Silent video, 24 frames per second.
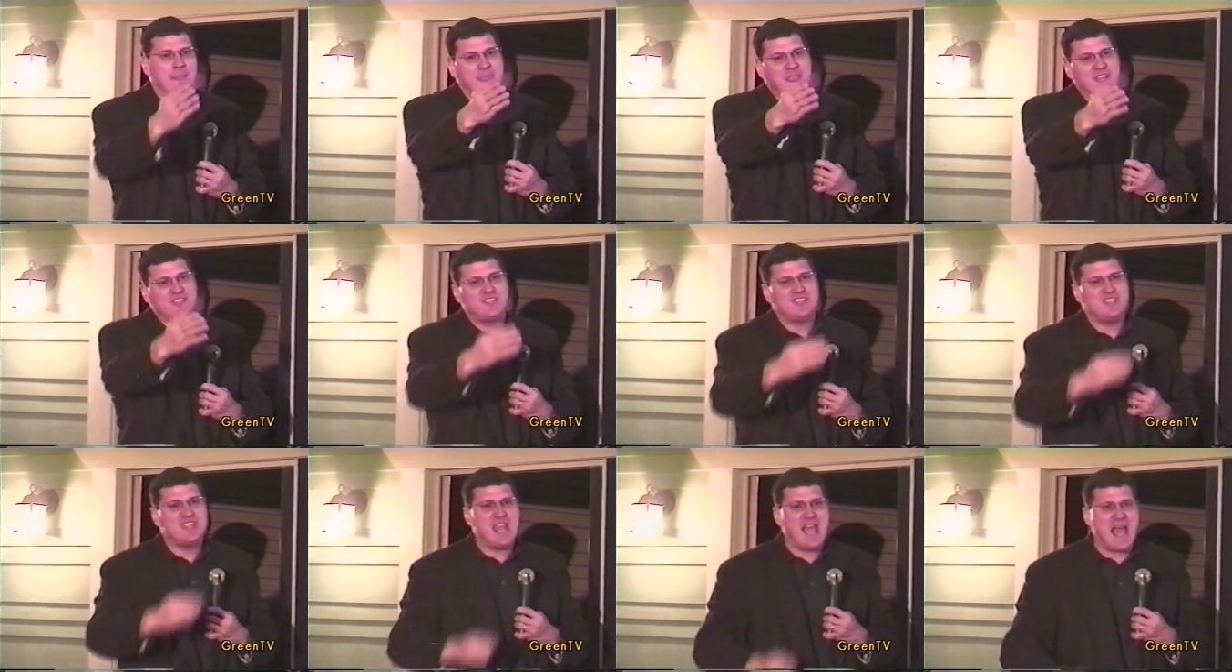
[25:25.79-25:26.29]

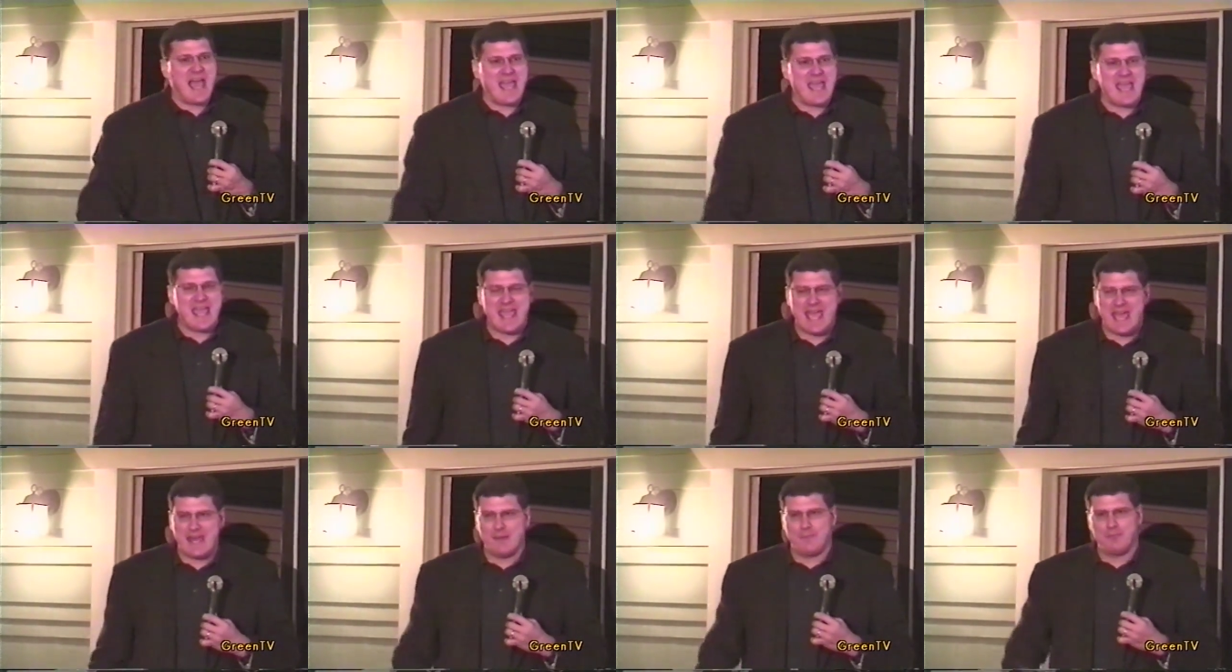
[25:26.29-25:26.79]
The
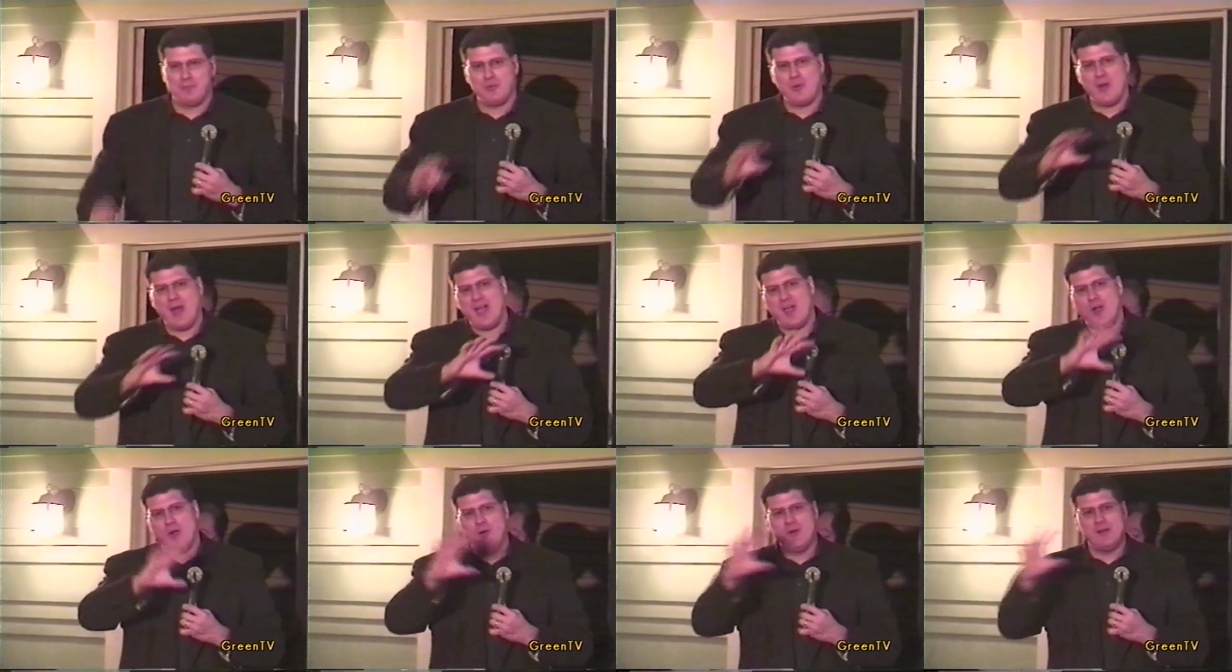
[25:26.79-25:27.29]
CIA had a
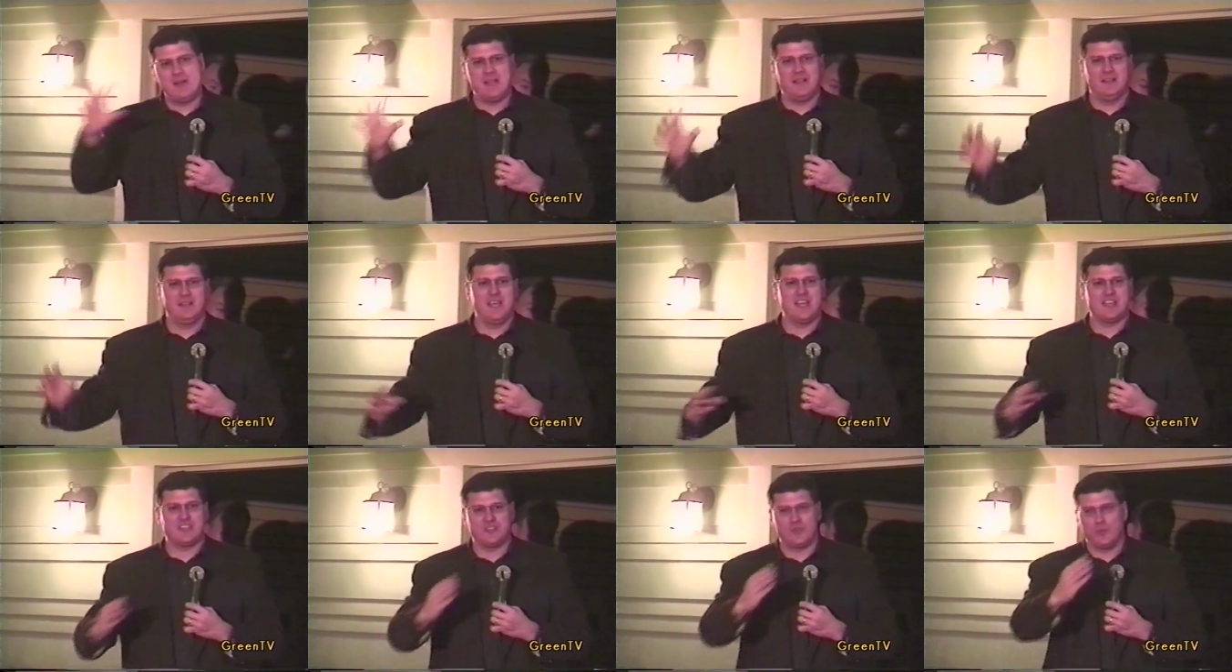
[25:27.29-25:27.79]
priority
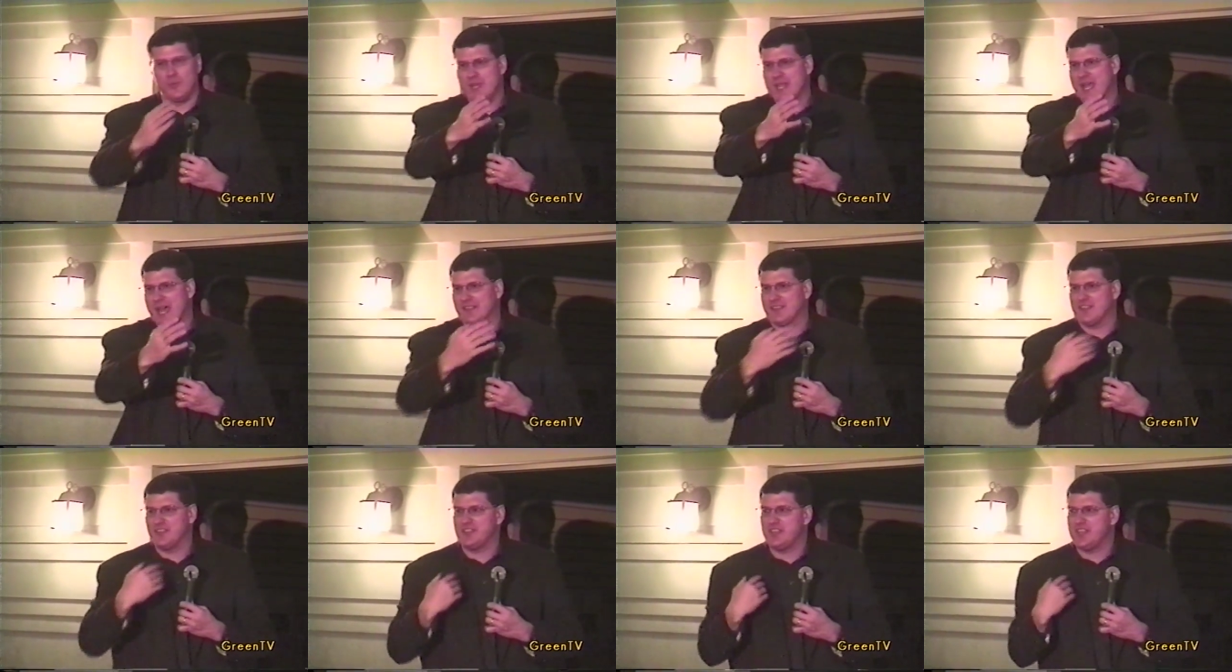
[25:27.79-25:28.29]
list. We
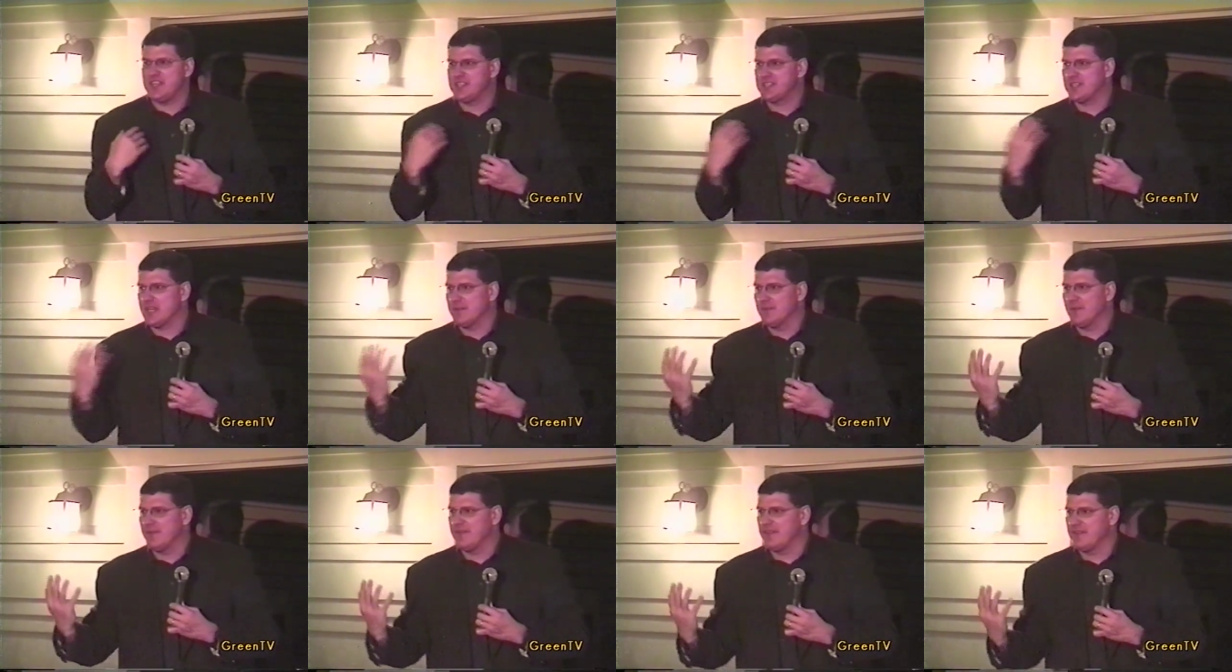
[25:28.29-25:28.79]
got to see
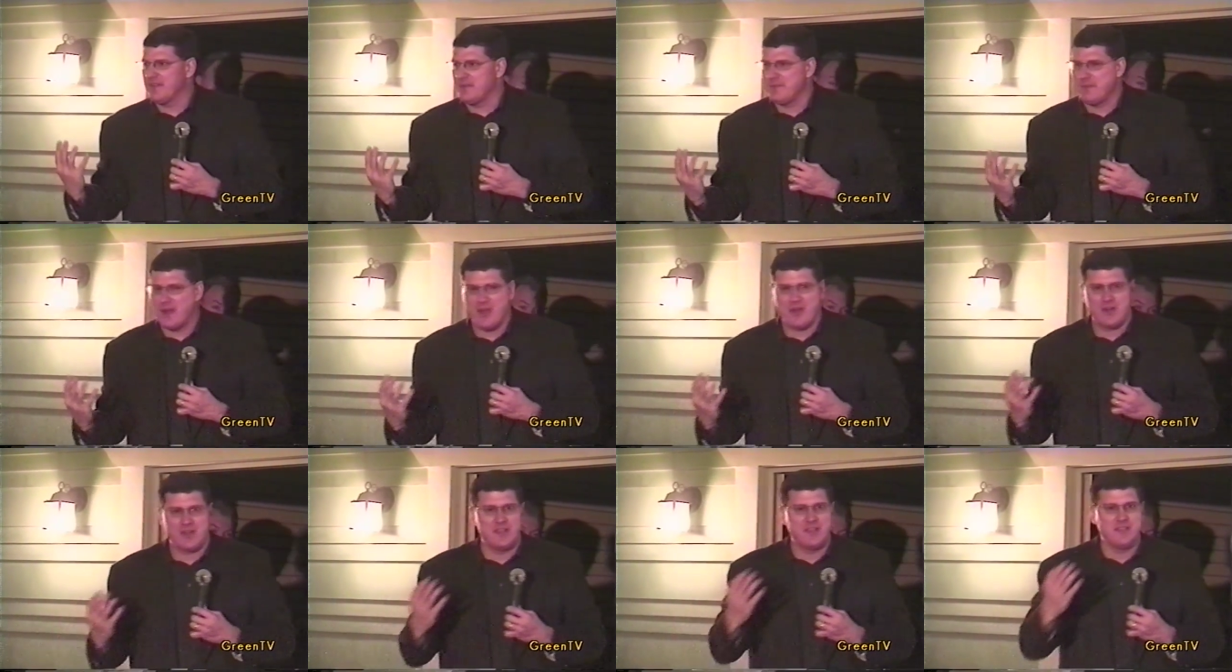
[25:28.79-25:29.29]
some of it
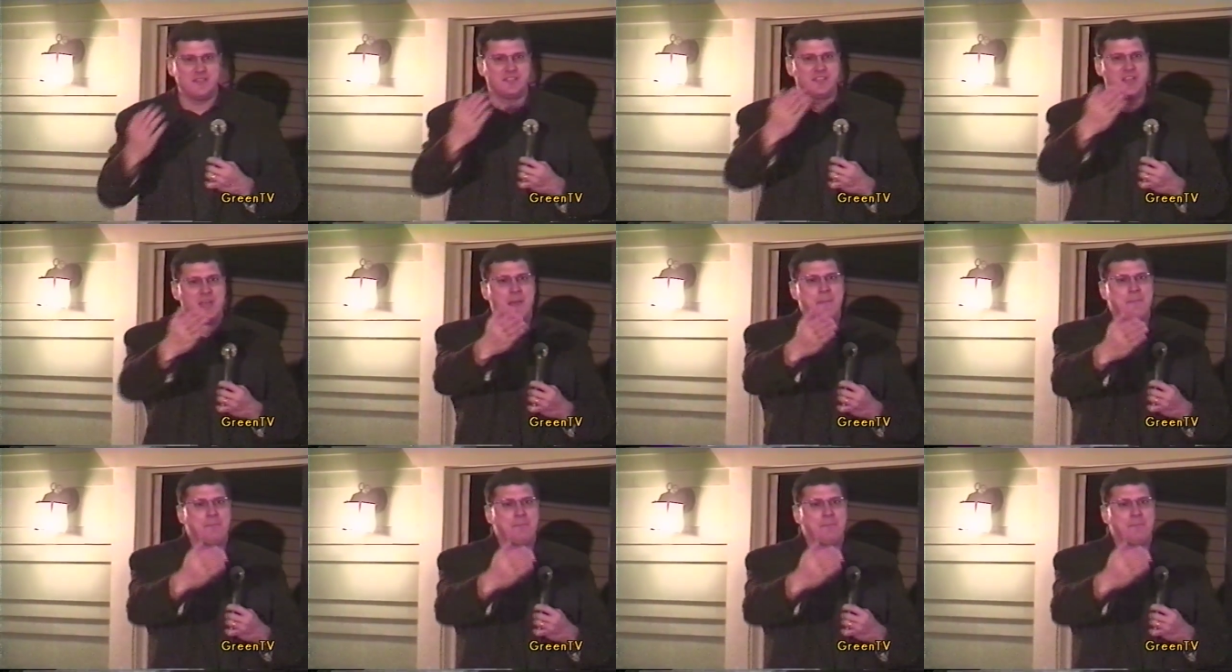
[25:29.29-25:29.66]
Americans